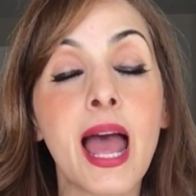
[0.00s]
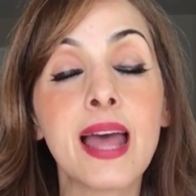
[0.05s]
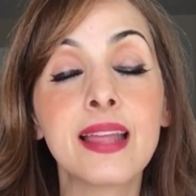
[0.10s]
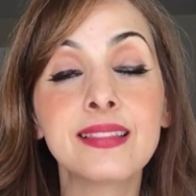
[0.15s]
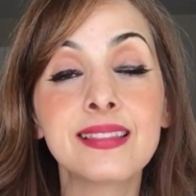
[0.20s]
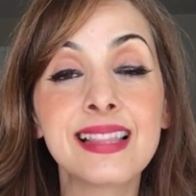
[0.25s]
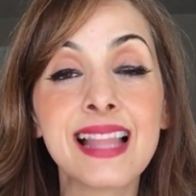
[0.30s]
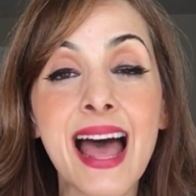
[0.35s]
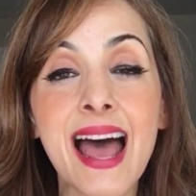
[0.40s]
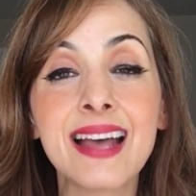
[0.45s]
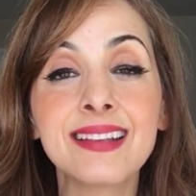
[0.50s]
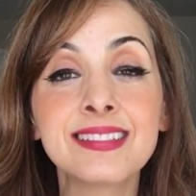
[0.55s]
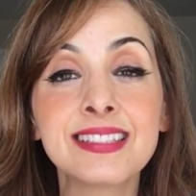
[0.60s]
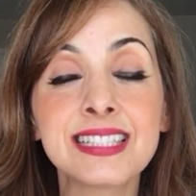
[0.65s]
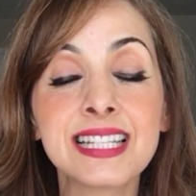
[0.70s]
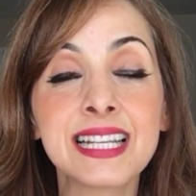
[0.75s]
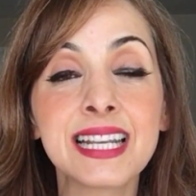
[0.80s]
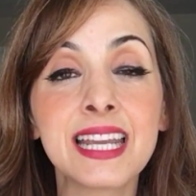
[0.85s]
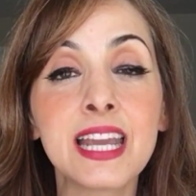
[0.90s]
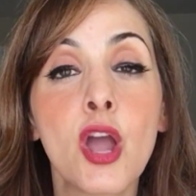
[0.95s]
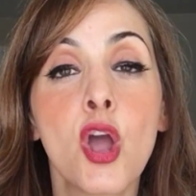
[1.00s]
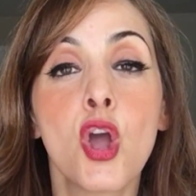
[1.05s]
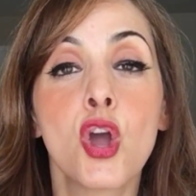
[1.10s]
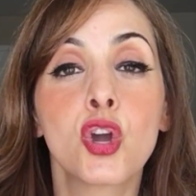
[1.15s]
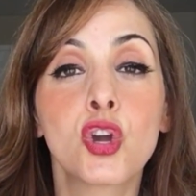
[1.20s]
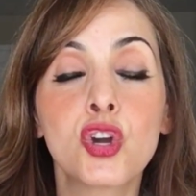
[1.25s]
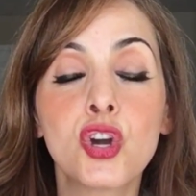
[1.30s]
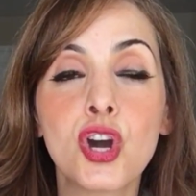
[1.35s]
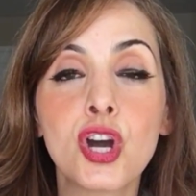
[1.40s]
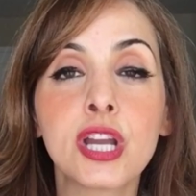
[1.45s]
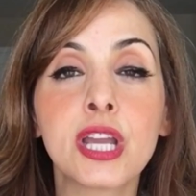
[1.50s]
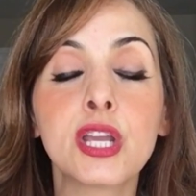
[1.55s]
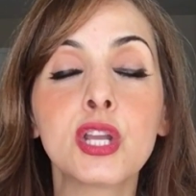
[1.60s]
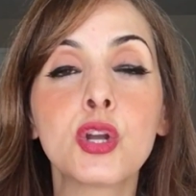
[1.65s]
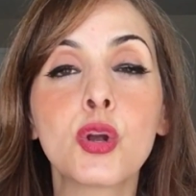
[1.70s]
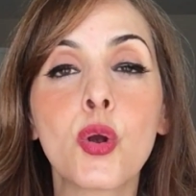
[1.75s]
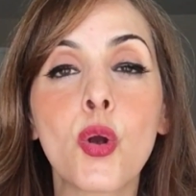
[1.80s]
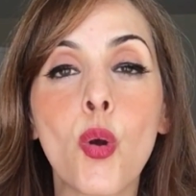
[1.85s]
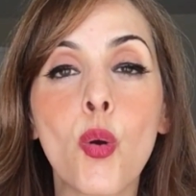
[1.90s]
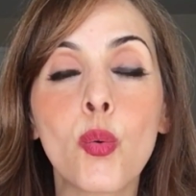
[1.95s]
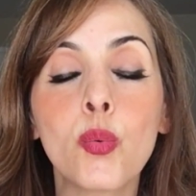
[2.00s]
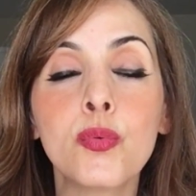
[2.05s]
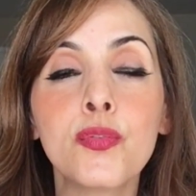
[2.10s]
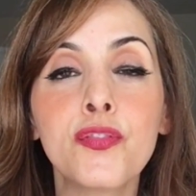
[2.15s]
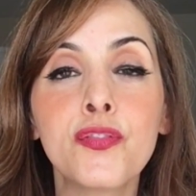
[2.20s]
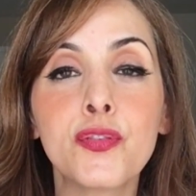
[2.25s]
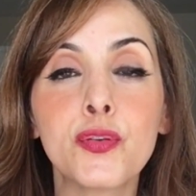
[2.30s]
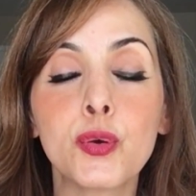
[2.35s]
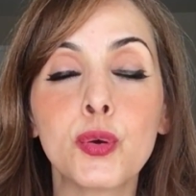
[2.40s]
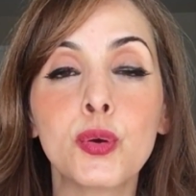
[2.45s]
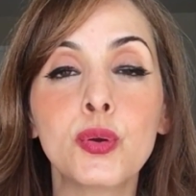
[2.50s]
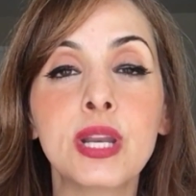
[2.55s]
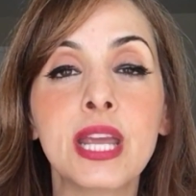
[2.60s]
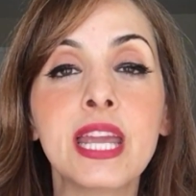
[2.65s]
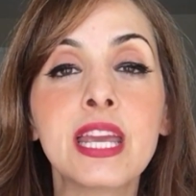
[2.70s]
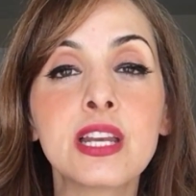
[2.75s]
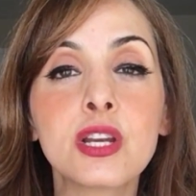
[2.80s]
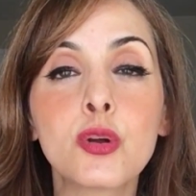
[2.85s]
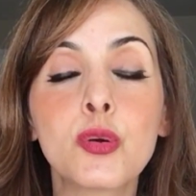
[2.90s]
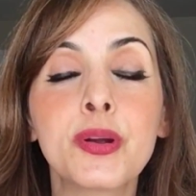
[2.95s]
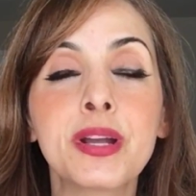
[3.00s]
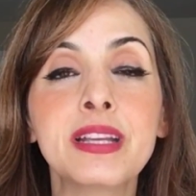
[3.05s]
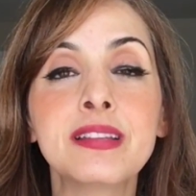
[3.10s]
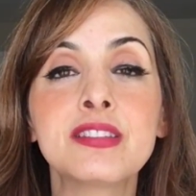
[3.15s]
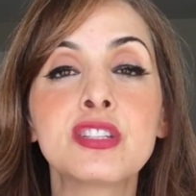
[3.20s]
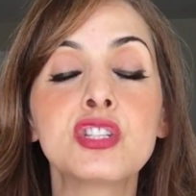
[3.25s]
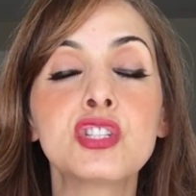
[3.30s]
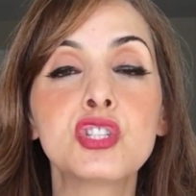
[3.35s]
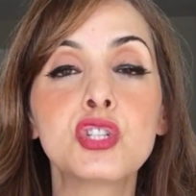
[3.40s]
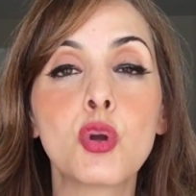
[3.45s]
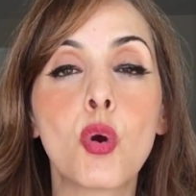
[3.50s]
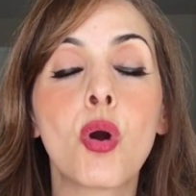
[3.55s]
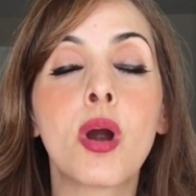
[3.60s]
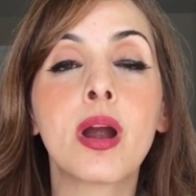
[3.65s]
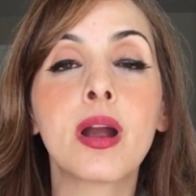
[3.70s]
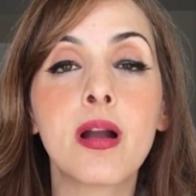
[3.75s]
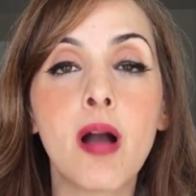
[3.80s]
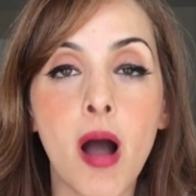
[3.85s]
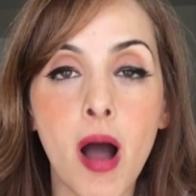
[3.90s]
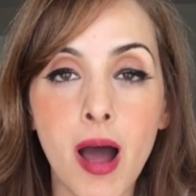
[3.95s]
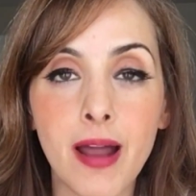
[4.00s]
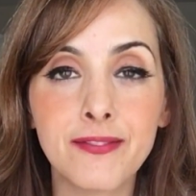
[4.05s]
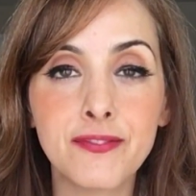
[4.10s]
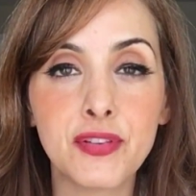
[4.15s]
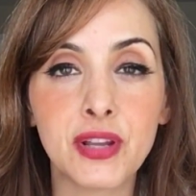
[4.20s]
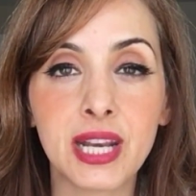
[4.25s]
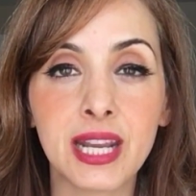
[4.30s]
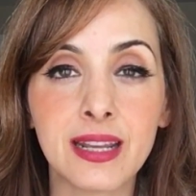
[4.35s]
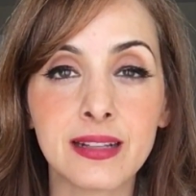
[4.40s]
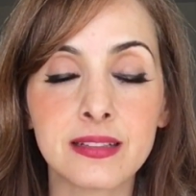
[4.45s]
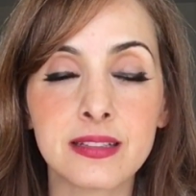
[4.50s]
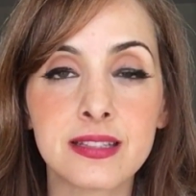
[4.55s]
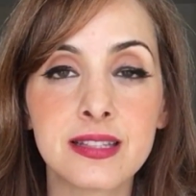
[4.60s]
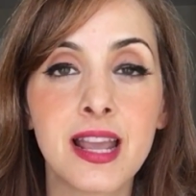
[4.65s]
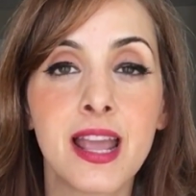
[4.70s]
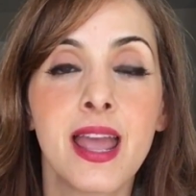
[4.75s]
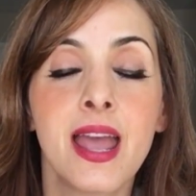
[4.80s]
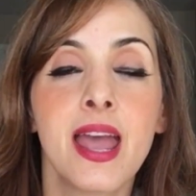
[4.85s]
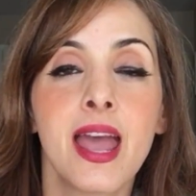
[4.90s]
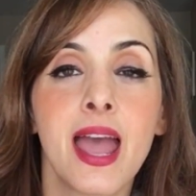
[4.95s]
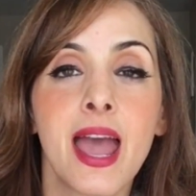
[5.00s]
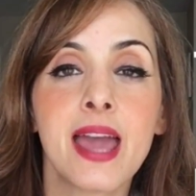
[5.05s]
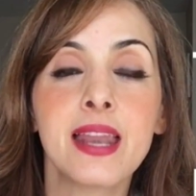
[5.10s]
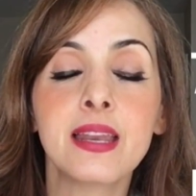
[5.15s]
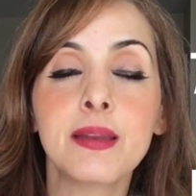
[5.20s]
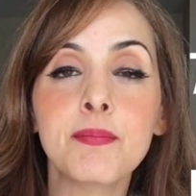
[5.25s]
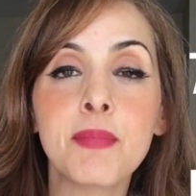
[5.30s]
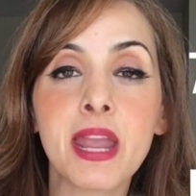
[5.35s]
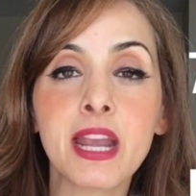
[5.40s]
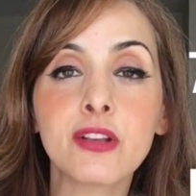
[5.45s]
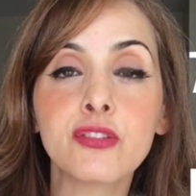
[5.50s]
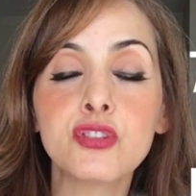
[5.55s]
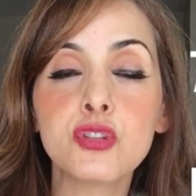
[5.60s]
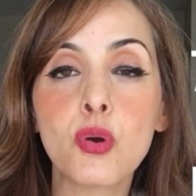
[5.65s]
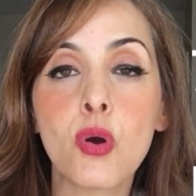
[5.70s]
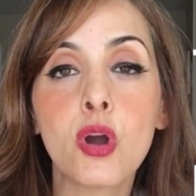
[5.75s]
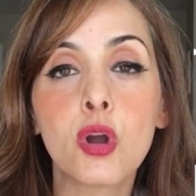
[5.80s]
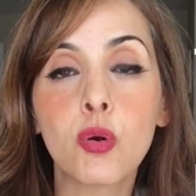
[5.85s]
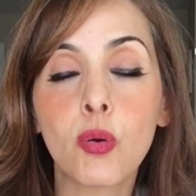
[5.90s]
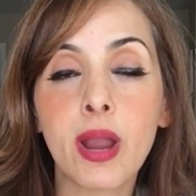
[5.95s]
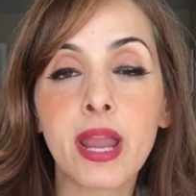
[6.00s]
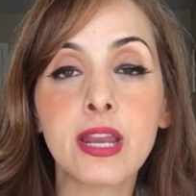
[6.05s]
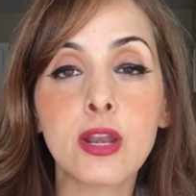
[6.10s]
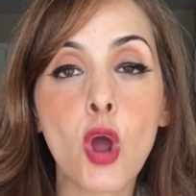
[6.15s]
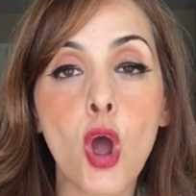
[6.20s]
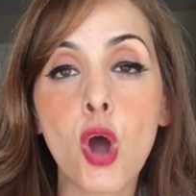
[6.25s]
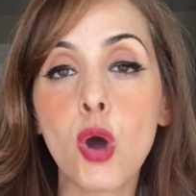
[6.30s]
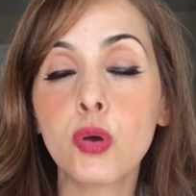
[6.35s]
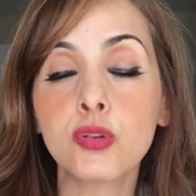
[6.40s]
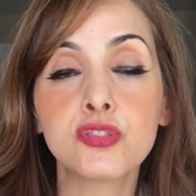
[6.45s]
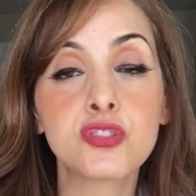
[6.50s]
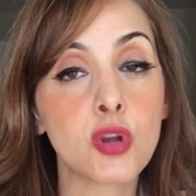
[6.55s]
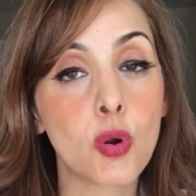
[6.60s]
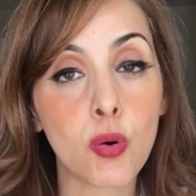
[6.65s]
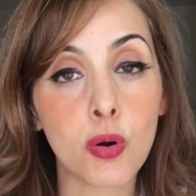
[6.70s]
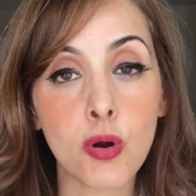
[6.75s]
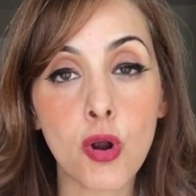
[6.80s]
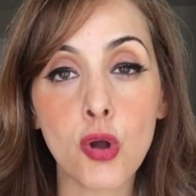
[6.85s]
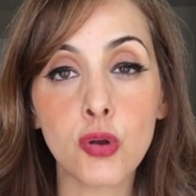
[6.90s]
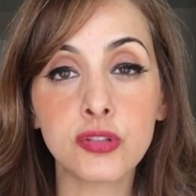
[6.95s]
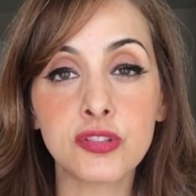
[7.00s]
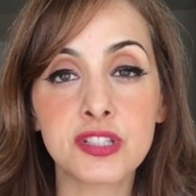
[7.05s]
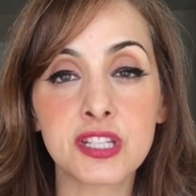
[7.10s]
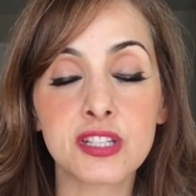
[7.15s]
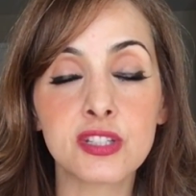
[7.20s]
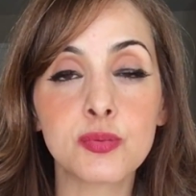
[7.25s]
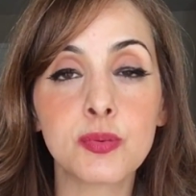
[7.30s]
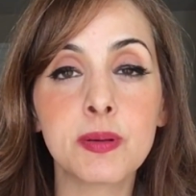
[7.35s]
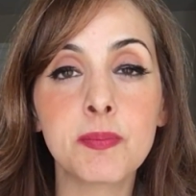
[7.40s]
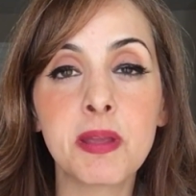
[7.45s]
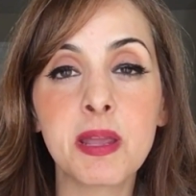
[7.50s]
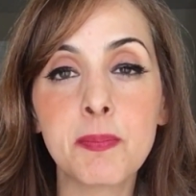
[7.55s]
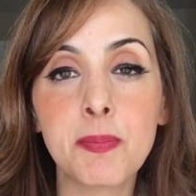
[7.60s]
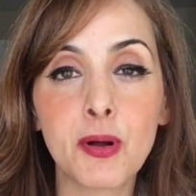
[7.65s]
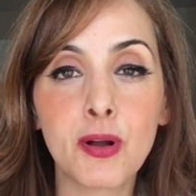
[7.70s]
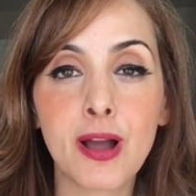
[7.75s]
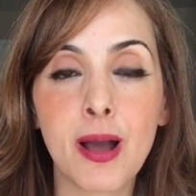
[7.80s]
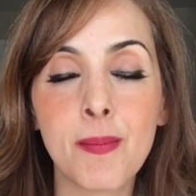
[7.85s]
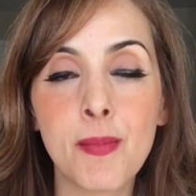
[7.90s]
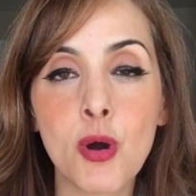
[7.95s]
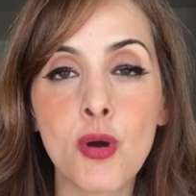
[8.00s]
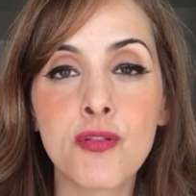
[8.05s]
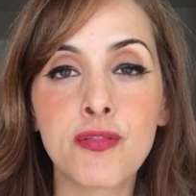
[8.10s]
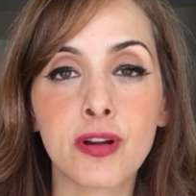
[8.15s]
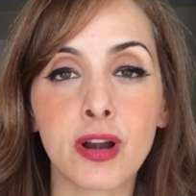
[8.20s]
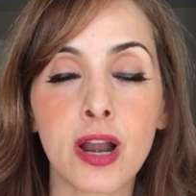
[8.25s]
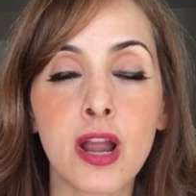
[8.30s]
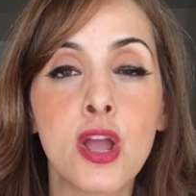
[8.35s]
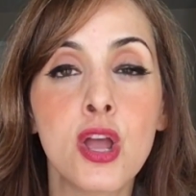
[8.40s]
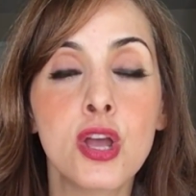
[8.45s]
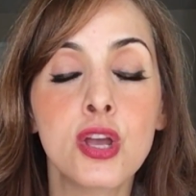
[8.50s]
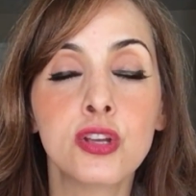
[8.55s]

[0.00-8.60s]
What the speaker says: And lastly, cooking your own food increases your confidence, and it makes you a great host or hostess when people come over.